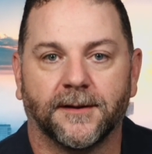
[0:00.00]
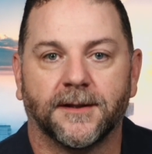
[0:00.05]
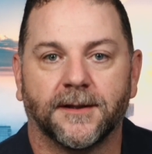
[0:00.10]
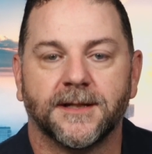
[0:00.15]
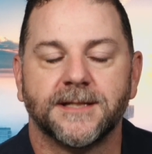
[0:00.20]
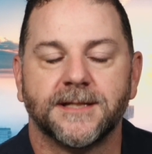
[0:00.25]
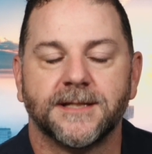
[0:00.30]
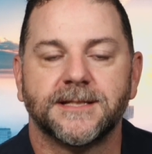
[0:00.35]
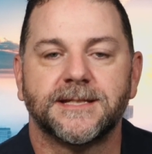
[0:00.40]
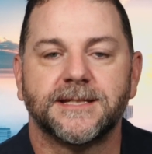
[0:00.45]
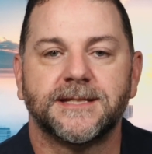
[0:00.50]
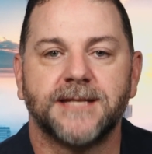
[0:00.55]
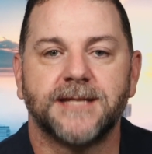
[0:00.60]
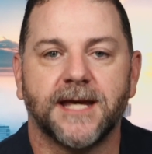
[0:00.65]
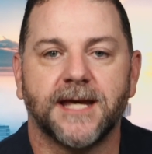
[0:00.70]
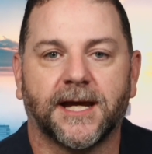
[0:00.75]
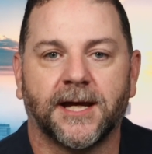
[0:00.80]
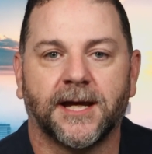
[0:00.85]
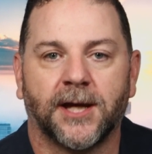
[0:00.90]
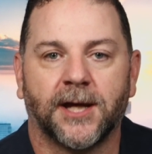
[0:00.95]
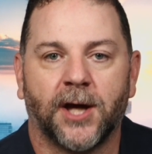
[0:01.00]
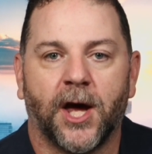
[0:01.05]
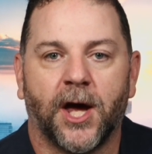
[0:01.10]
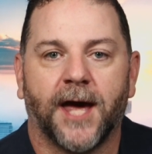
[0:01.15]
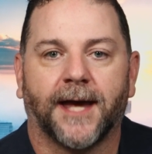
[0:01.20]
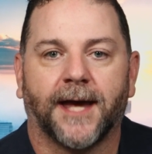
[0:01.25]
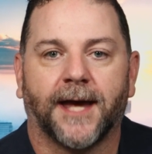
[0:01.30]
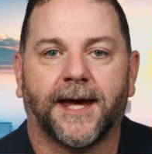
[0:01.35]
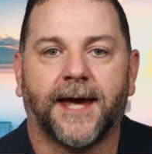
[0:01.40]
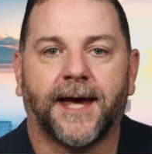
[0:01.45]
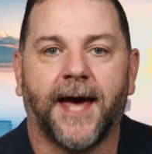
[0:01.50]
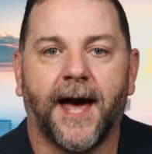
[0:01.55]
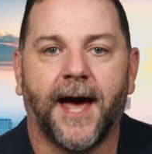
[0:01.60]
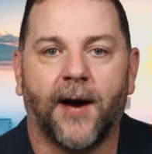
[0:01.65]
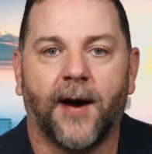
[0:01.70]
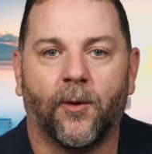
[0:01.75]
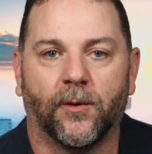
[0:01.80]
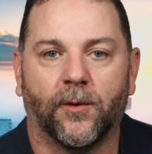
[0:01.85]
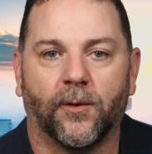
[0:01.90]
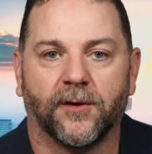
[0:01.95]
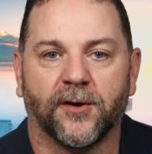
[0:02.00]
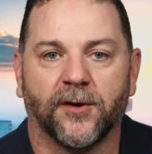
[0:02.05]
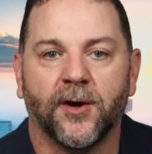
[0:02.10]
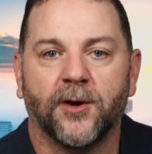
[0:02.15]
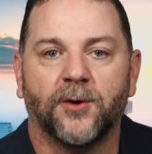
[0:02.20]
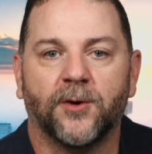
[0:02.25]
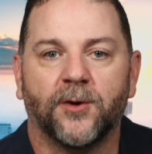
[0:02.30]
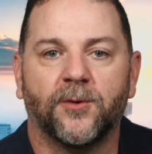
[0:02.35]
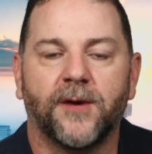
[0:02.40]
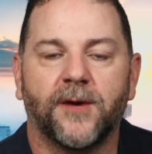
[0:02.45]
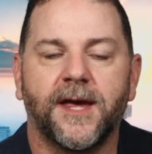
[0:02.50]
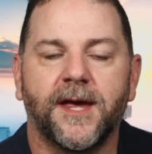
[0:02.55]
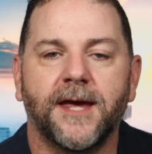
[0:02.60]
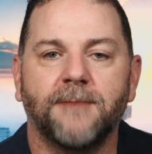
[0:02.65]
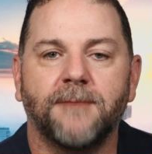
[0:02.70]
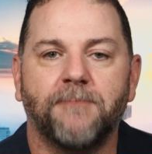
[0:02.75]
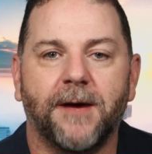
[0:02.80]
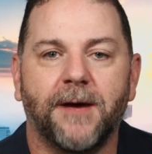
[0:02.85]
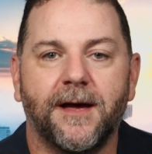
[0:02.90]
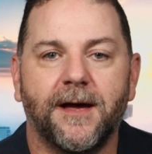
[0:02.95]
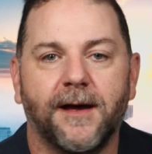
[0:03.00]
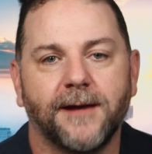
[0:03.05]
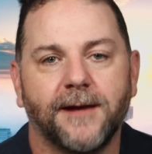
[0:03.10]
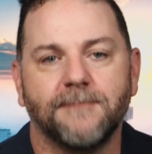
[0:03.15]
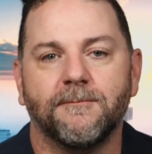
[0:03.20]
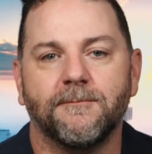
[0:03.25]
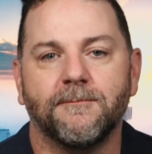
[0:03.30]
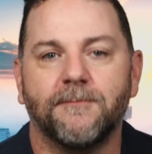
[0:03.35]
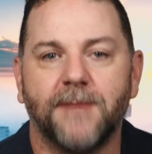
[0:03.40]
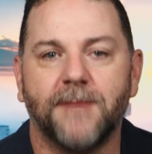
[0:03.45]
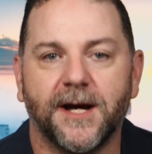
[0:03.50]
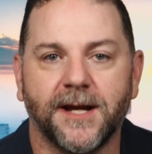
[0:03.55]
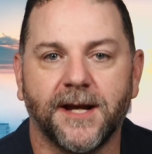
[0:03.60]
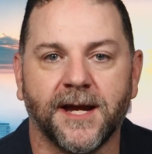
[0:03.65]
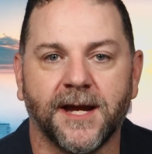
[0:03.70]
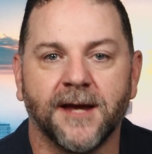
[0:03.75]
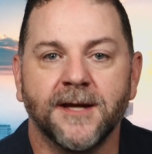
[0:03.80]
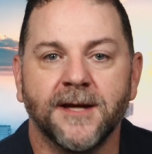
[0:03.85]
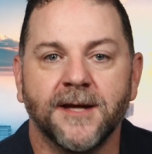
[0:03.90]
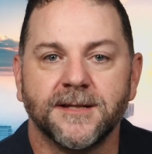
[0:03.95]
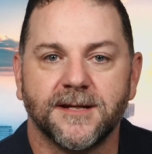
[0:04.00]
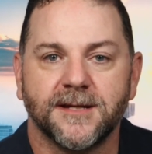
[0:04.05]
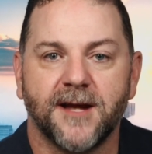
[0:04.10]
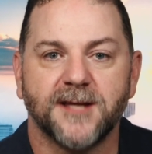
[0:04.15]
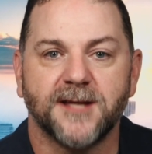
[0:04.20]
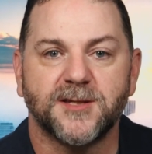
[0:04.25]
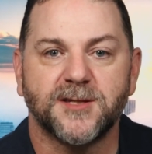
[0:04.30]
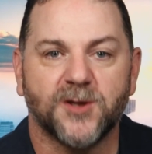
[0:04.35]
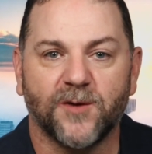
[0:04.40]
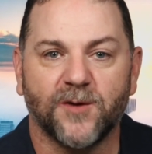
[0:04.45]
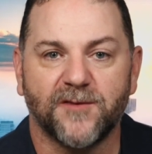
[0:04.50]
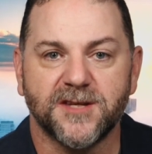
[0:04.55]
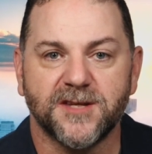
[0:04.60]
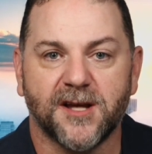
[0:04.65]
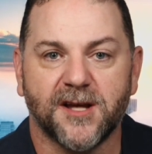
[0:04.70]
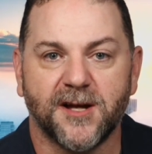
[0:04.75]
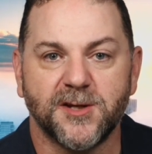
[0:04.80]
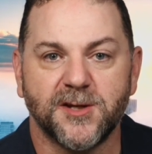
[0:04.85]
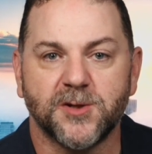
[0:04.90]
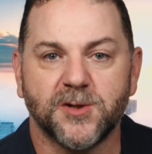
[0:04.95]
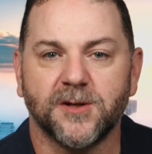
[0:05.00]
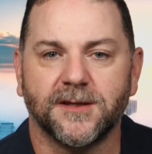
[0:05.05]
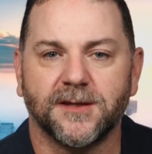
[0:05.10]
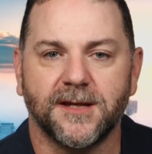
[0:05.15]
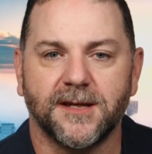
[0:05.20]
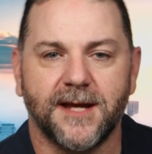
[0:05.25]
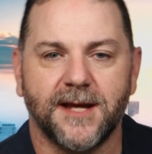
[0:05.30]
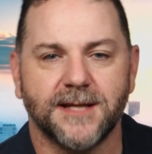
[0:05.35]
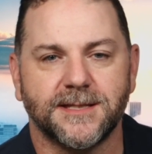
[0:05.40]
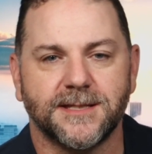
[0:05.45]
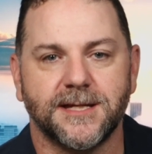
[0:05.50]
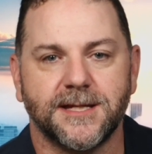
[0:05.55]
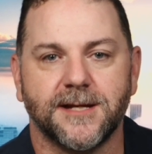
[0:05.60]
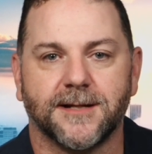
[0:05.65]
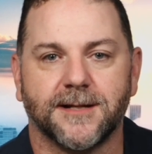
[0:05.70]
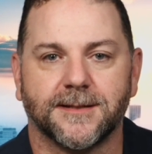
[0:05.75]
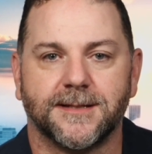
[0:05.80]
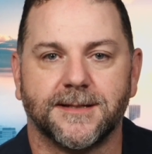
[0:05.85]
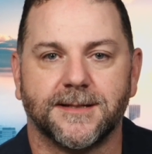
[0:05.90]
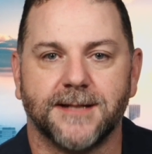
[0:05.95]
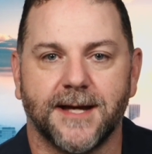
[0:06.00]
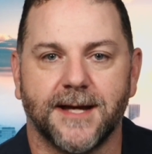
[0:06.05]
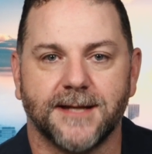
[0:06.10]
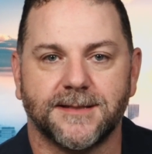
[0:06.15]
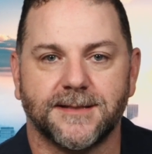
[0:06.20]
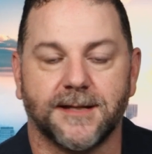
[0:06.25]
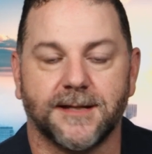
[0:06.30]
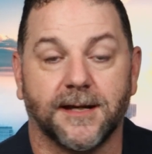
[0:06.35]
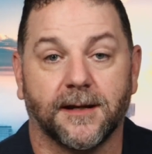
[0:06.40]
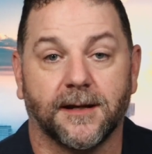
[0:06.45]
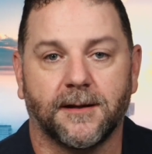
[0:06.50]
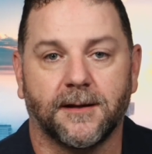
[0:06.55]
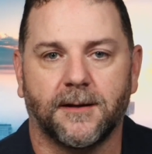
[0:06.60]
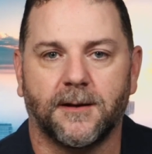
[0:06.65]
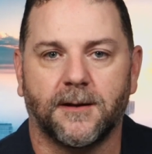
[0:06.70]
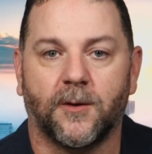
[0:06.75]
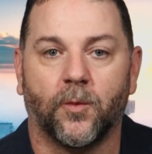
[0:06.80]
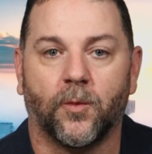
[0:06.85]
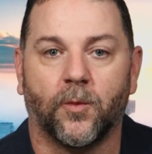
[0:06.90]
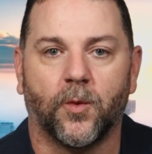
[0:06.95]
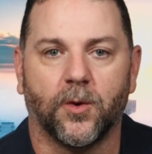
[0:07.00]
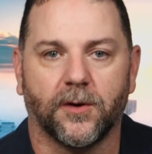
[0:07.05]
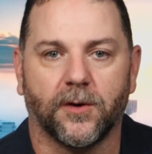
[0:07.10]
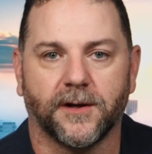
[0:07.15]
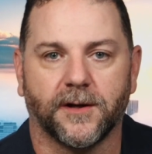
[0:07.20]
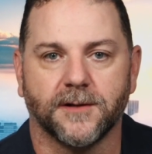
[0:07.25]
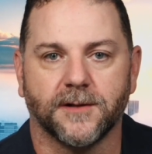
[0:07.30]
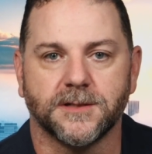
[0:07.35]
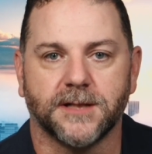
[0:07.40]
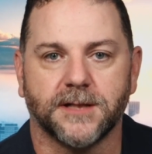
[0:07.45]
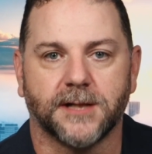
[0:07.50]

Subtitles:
sick coward who hid behind money to not serve his country and then has the audacity to call warriors like